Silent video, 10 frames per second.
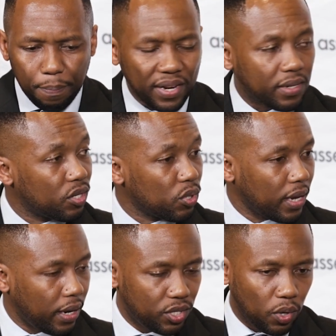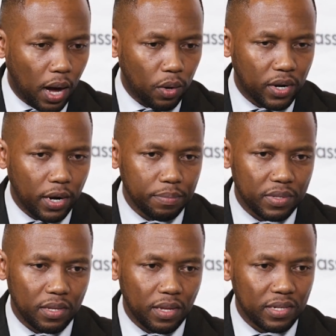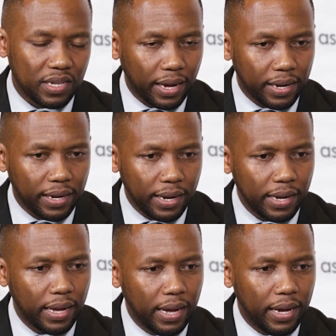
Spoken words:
better societal outcomes. And then secondly,